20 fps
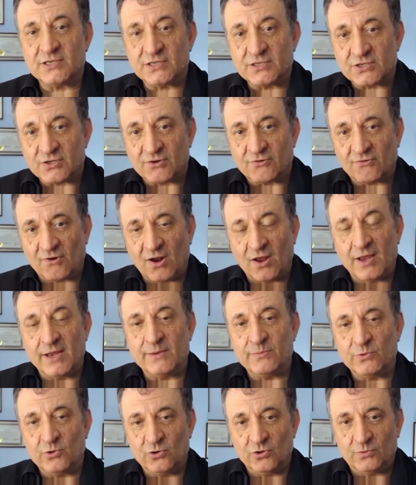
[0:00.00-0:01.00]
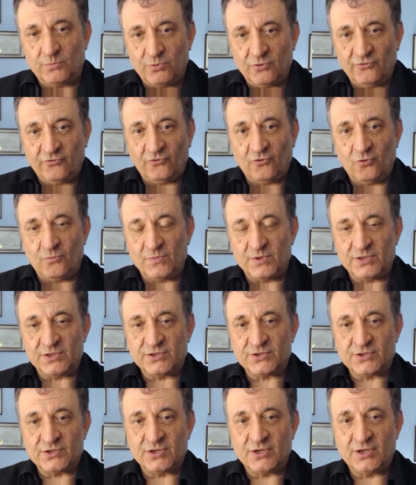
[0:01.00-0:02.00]
describe good
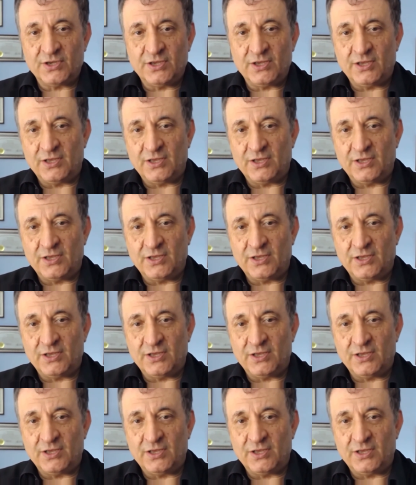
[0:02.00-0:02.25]
performance.